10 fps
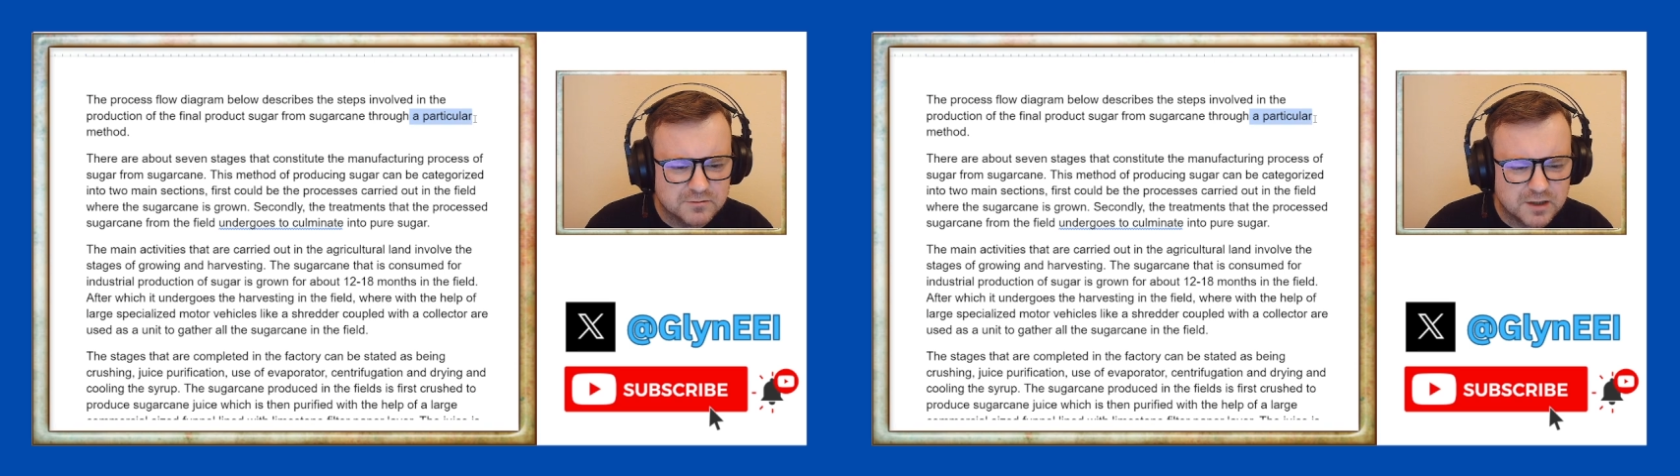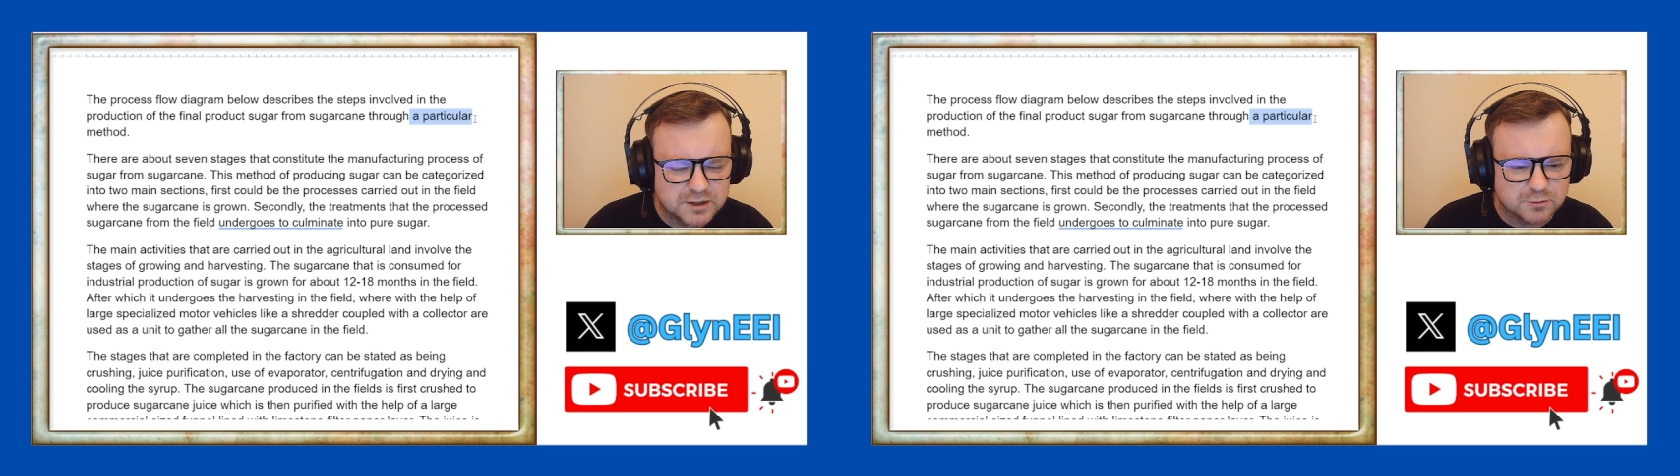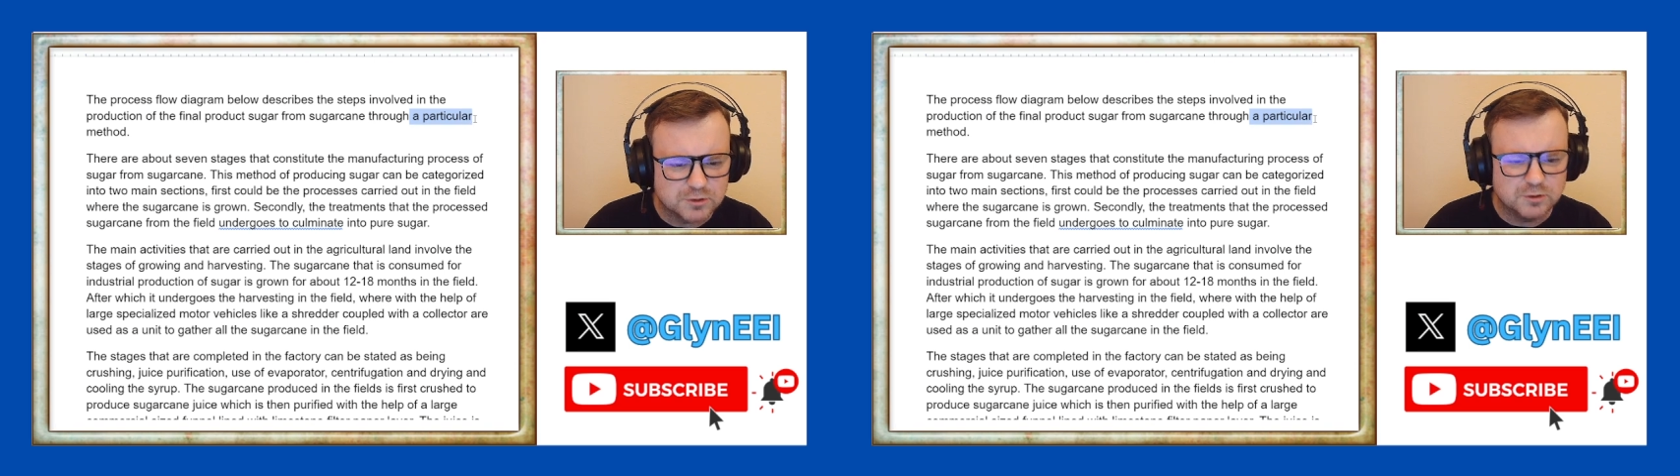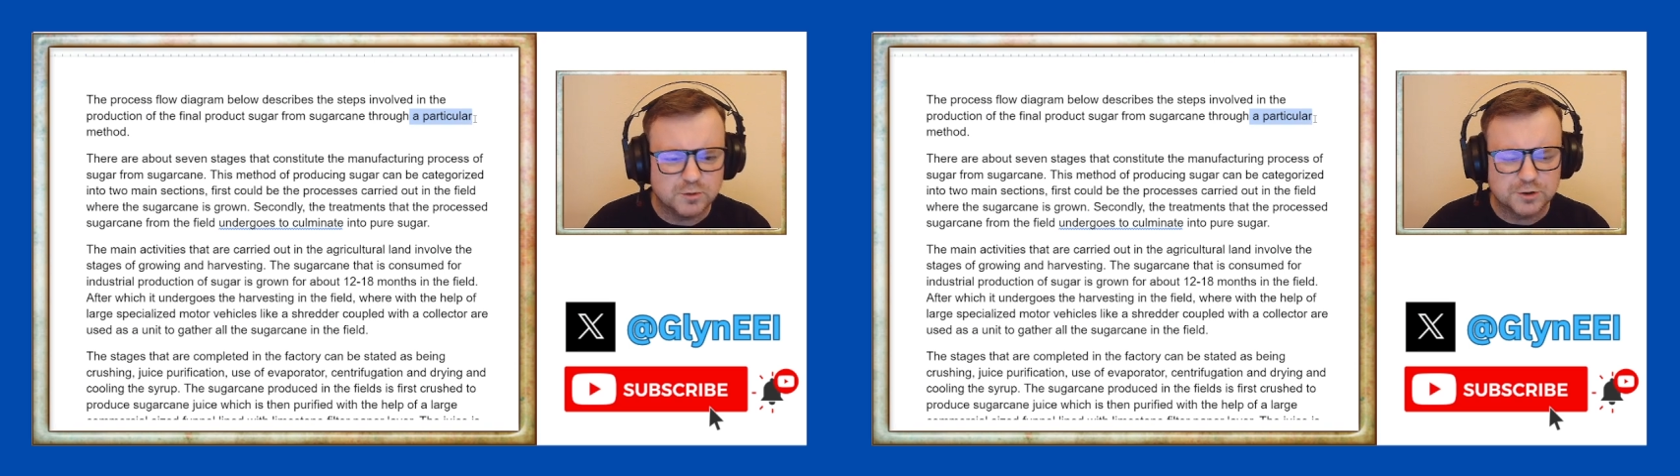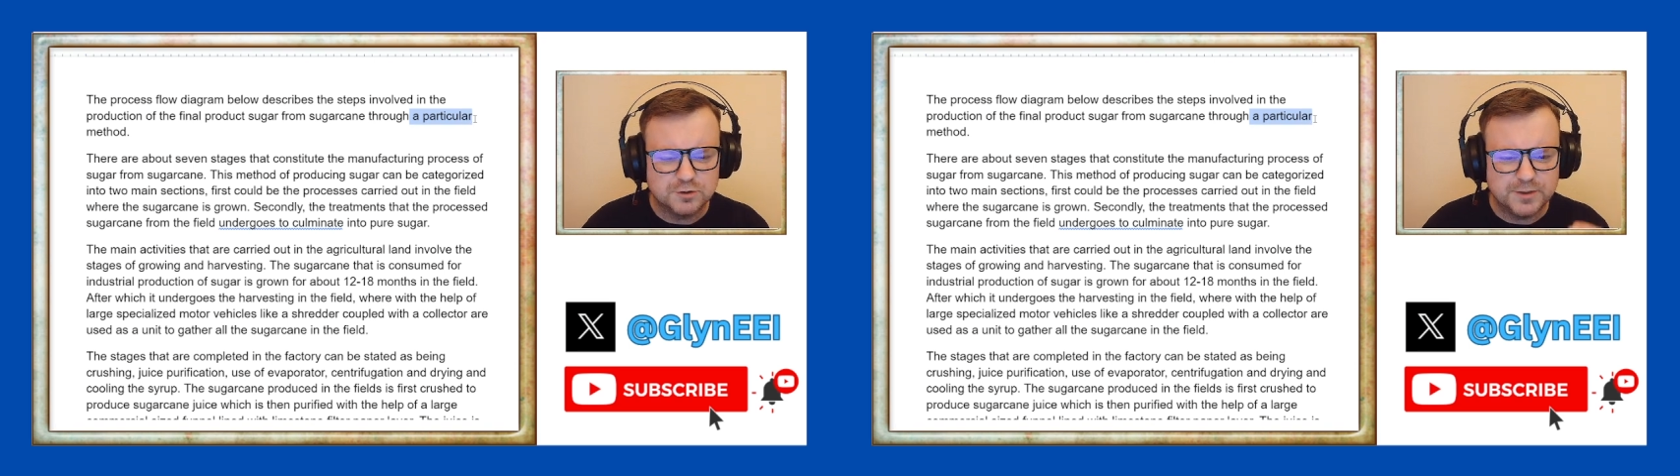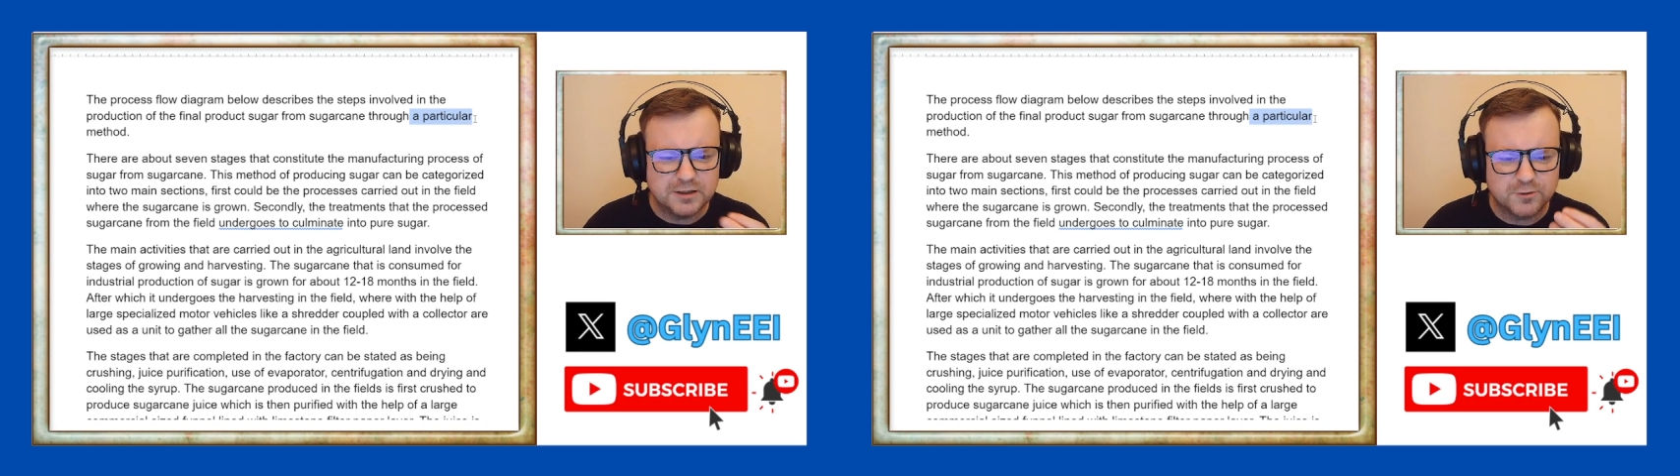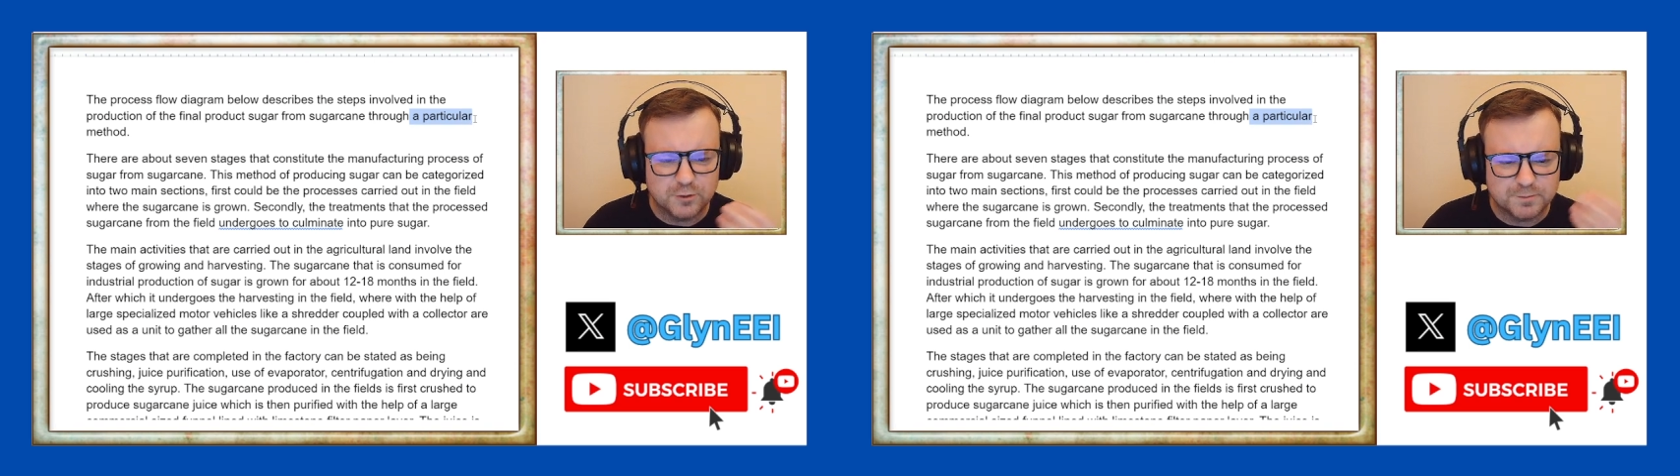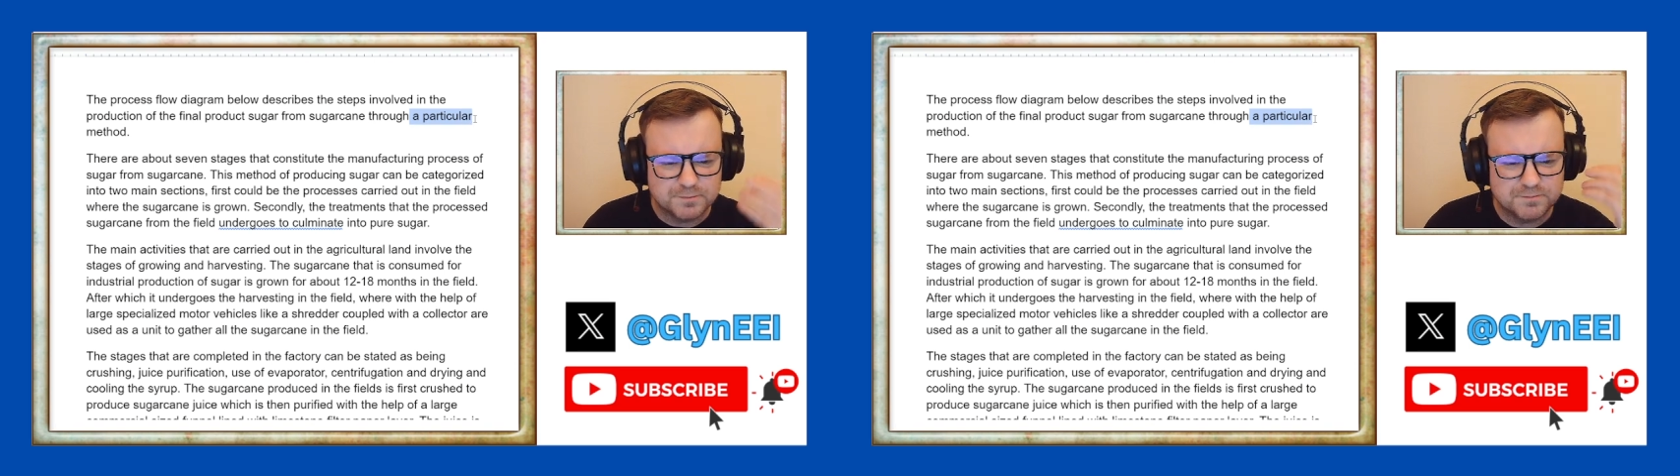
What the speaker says: I don't know what you mean through